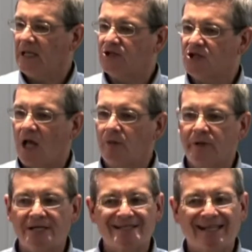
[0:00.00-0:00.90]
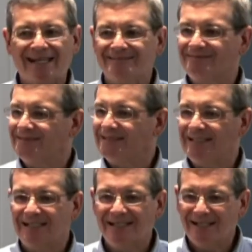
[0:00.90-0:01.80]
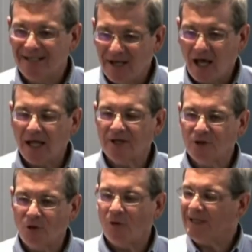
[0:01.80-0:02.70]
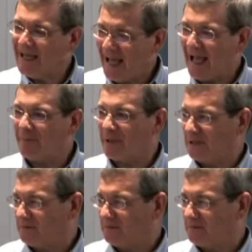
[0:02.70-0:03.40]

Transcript: And Solomon is saying, not going to happen